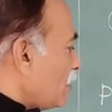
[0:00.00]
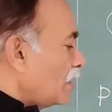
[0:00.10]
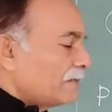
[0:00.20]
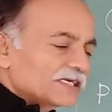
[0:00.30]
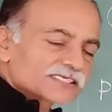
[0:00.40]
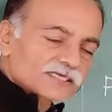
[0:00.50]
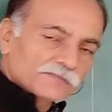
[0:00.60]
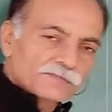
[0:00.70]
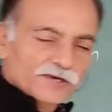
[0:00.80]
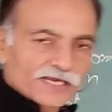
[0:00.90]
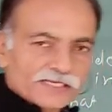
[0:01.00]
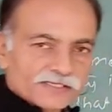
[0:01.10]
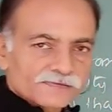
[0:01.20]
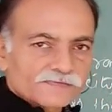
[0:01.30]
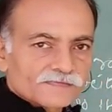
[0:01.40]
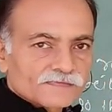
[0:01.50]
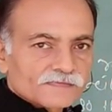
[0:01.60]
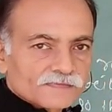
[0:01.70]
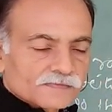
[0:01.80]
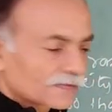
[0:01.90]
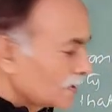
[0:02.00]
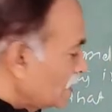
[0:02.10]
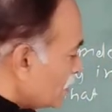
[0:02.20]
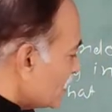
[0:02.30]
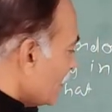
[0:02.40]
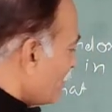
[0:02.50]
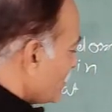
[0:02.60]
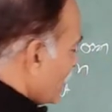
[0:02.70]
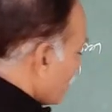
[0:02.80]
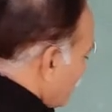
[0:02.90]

of its component. Therefore, the